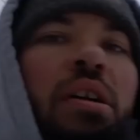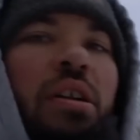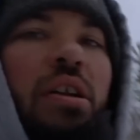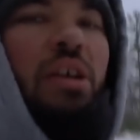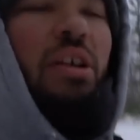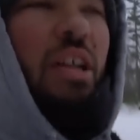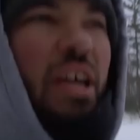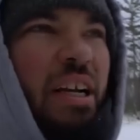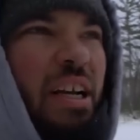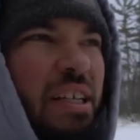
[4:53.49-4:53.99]

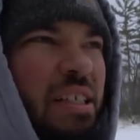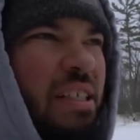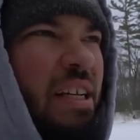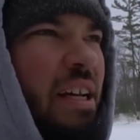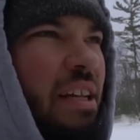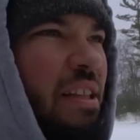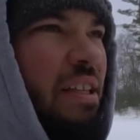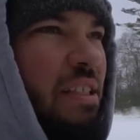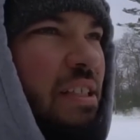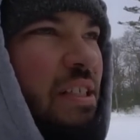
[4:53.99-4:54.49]
now like I
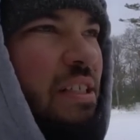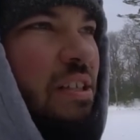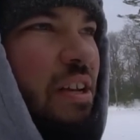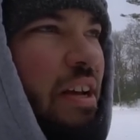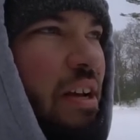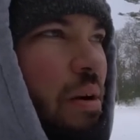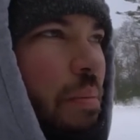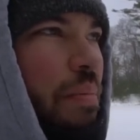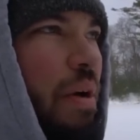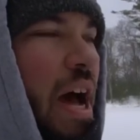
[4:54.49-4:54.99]
said this is
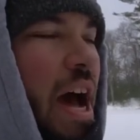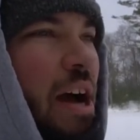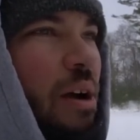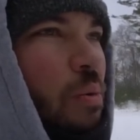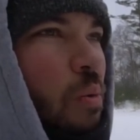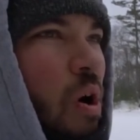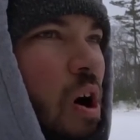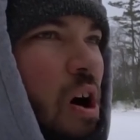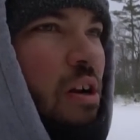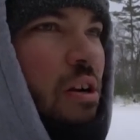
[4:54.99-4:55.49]
like a
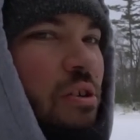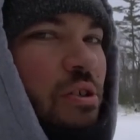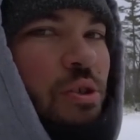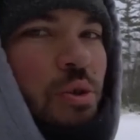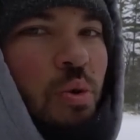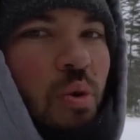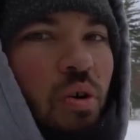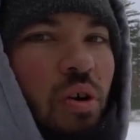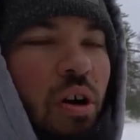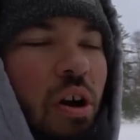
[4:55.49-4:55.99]
backwater
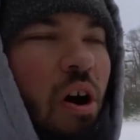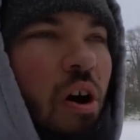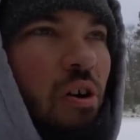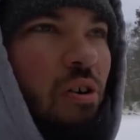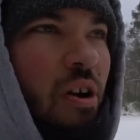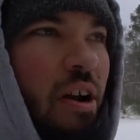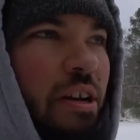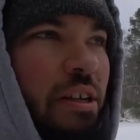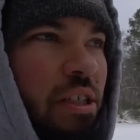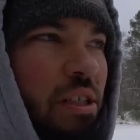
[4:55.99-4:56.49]
to an
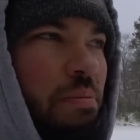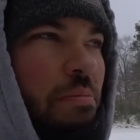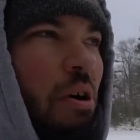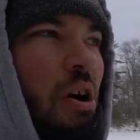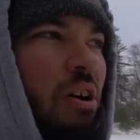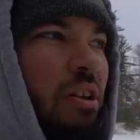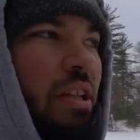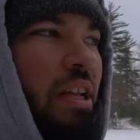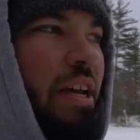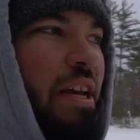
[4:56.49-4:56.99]
already
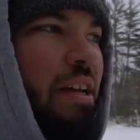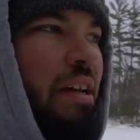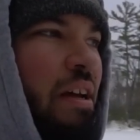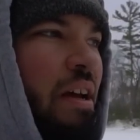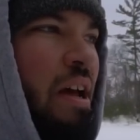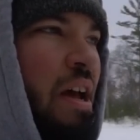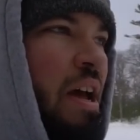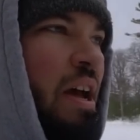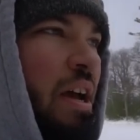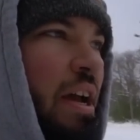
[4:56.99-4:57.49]
small lake
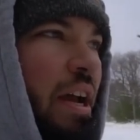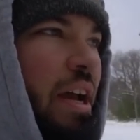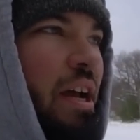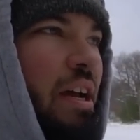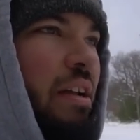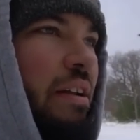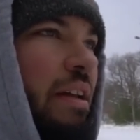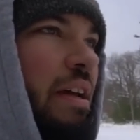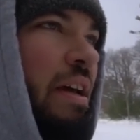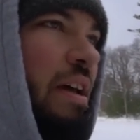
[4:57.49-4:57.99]

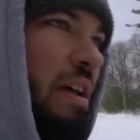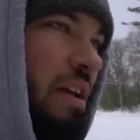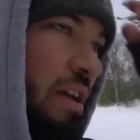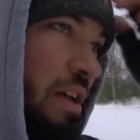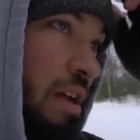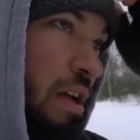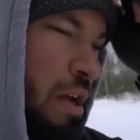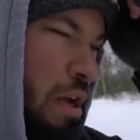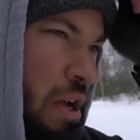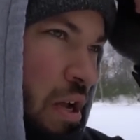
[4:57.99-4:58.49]
and
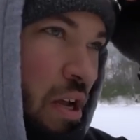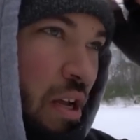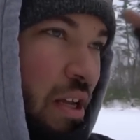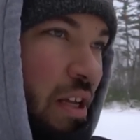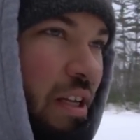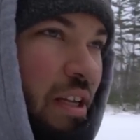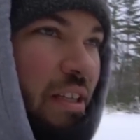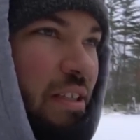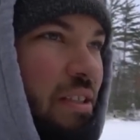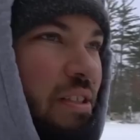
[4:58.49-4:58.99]

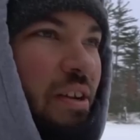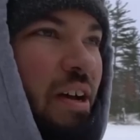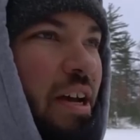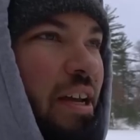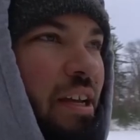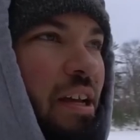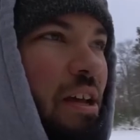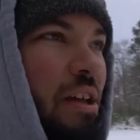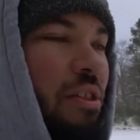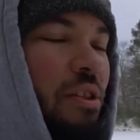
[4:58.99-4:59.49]
it's
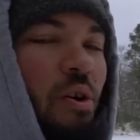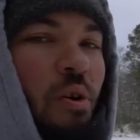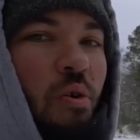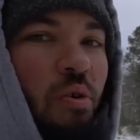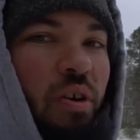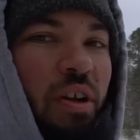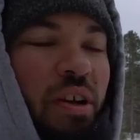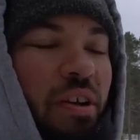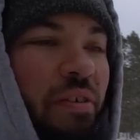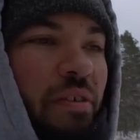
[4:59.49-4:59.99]
like the
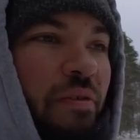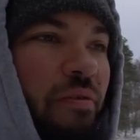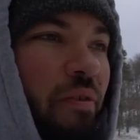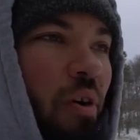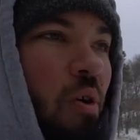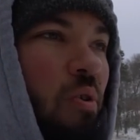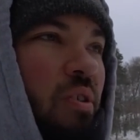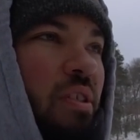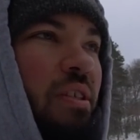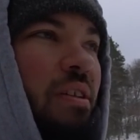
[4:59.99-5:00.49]
only
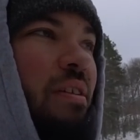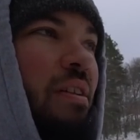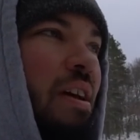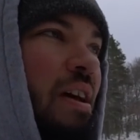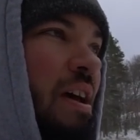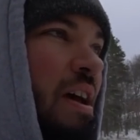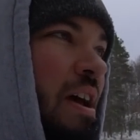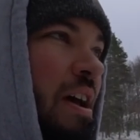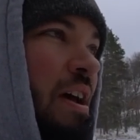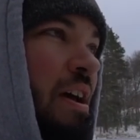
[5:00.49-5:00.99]
frozen
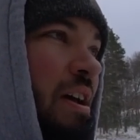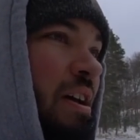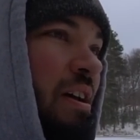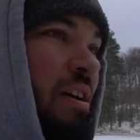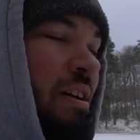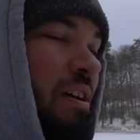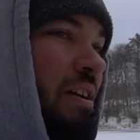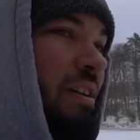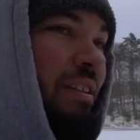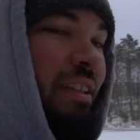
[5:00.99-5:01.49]

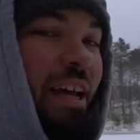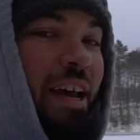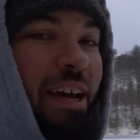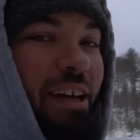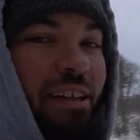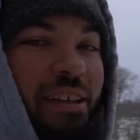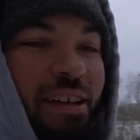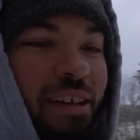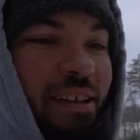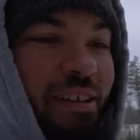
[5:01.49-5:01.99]

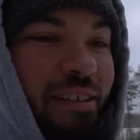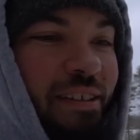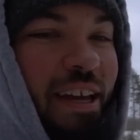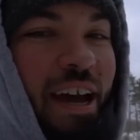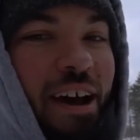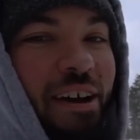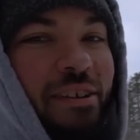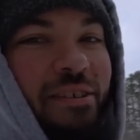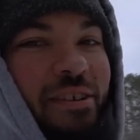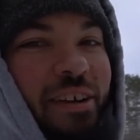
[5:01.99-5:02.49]
lake
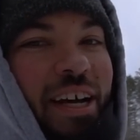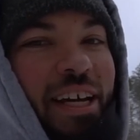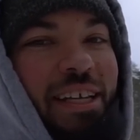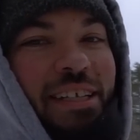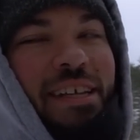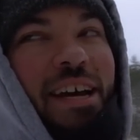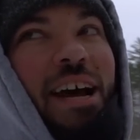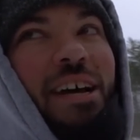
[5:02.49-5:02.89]
that like is